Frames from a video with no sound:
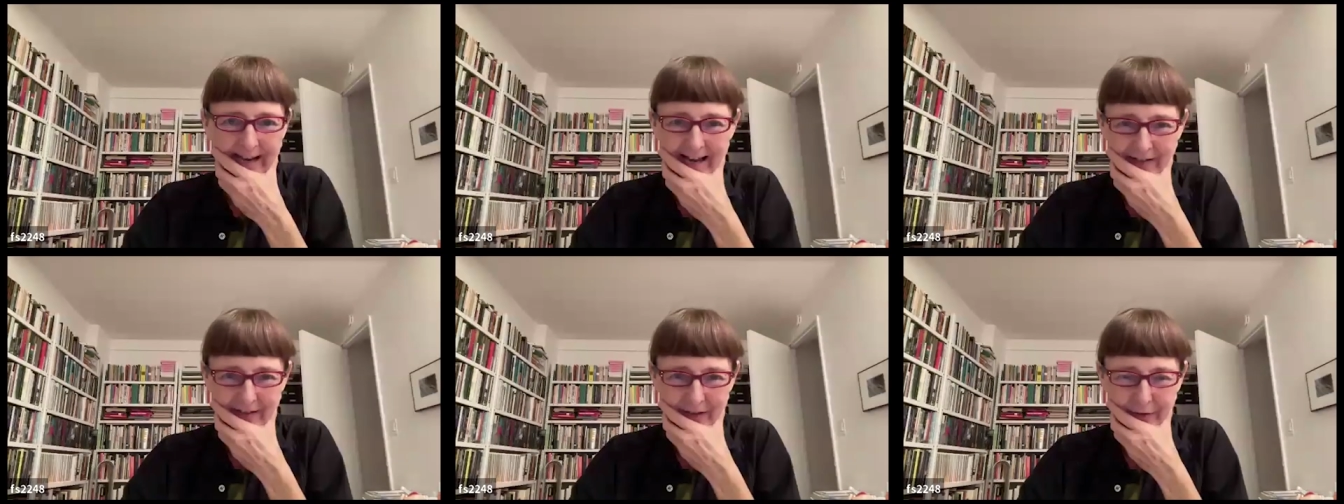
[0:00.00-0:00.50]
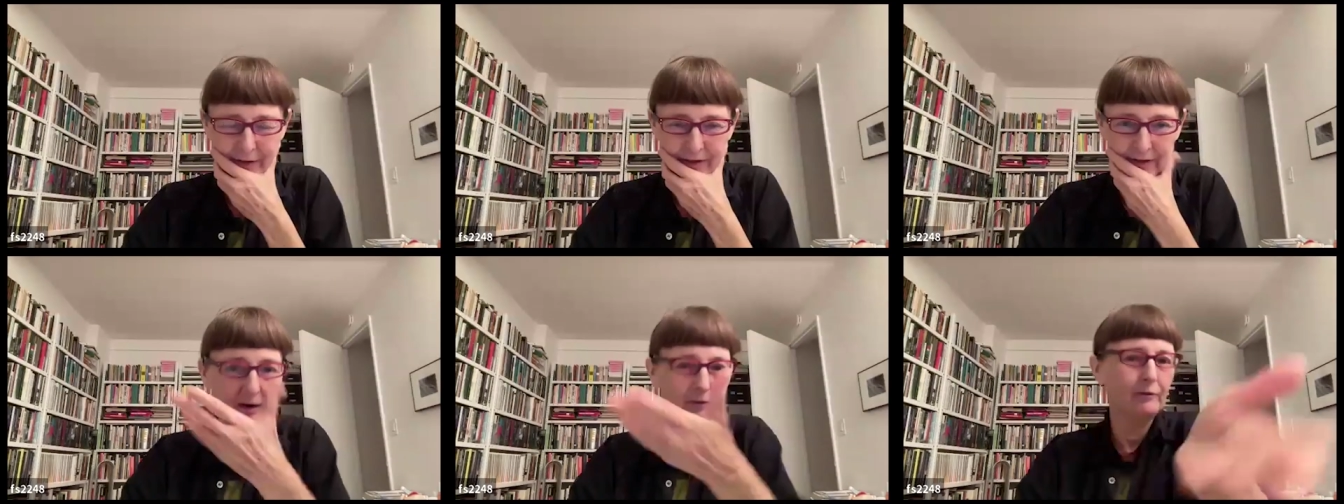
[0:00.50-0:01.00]
fantastic
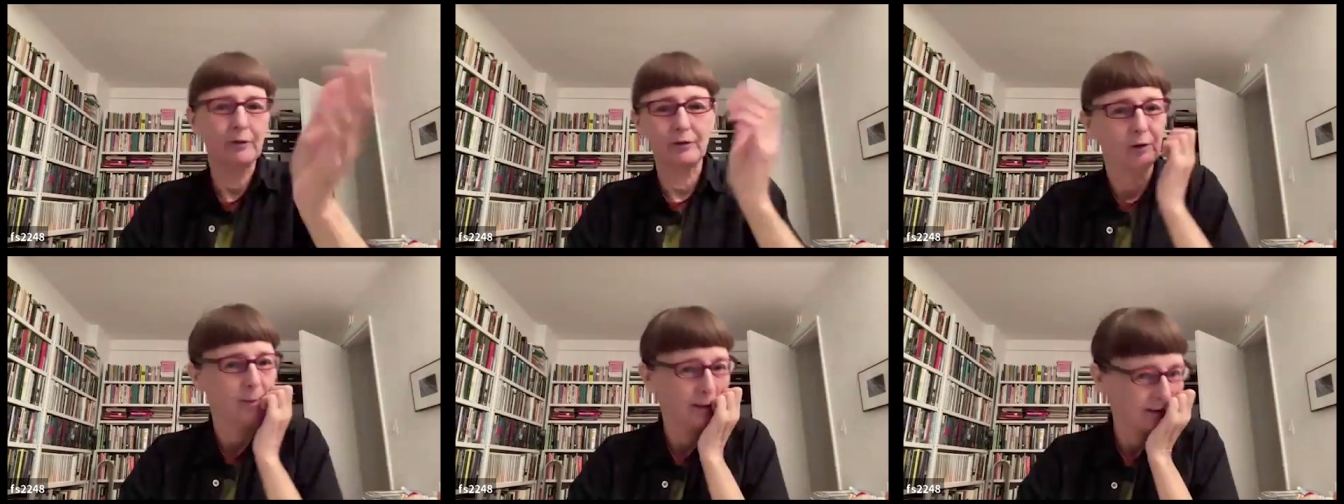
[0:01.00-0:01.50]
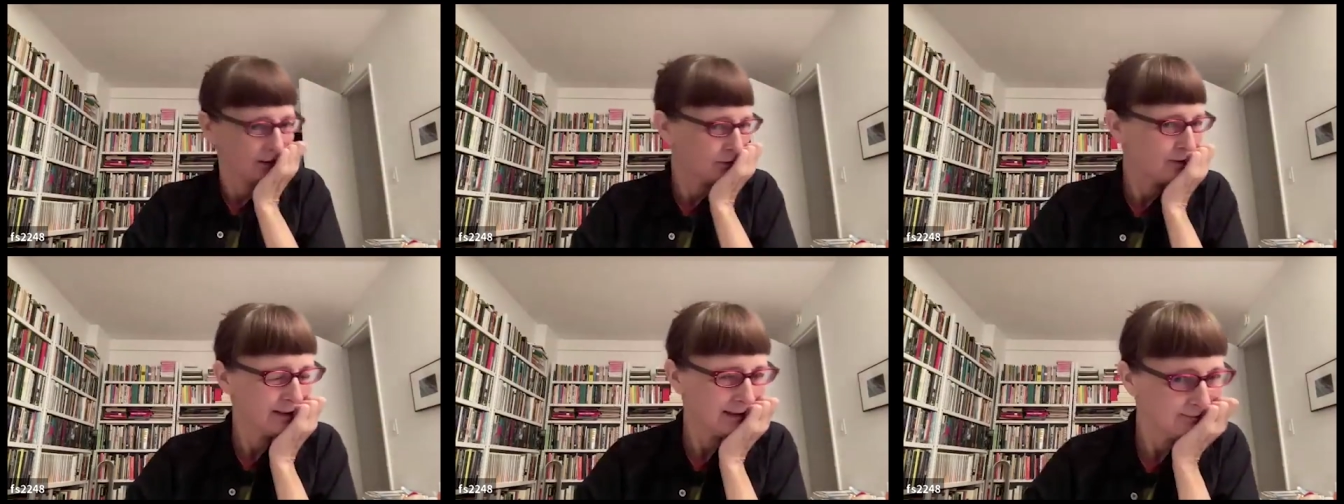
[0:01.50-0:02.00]
tradition. Oh, you can talk about
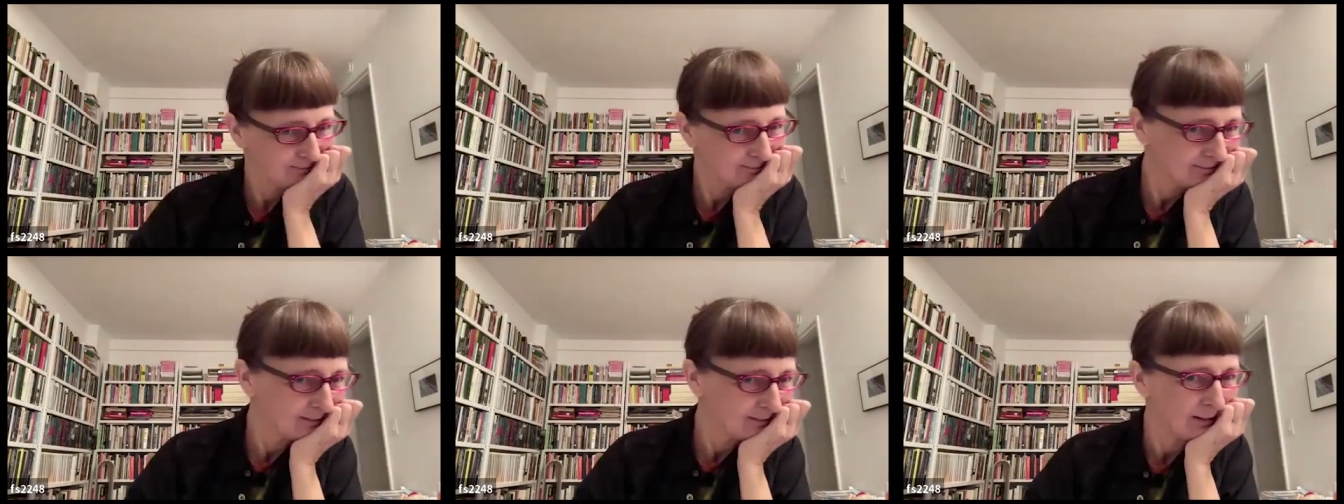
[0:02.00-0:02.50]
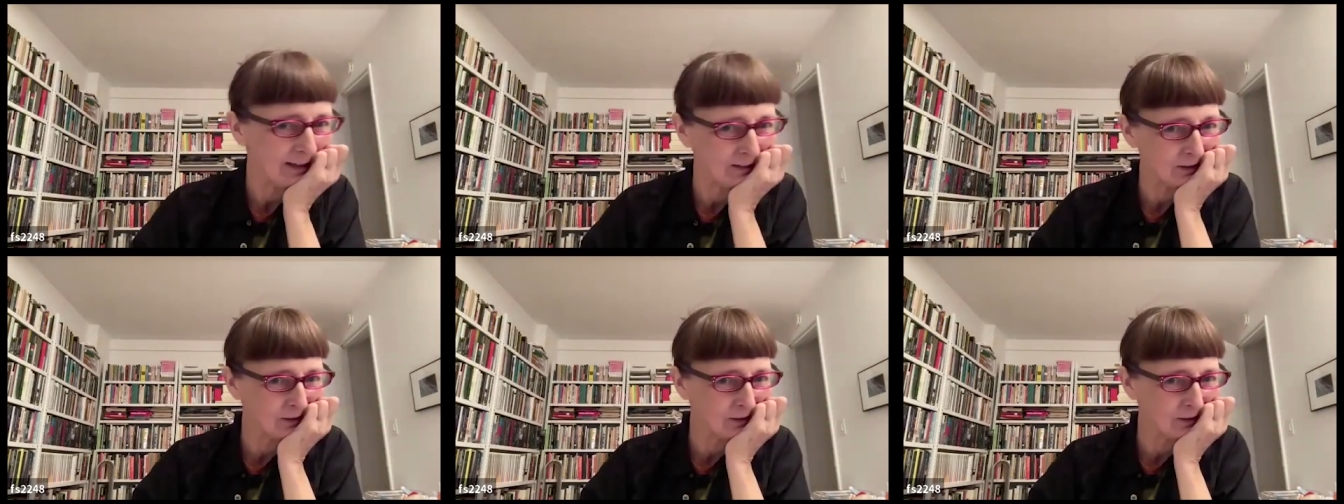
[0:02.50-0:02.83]
those. Yeah. I'll hand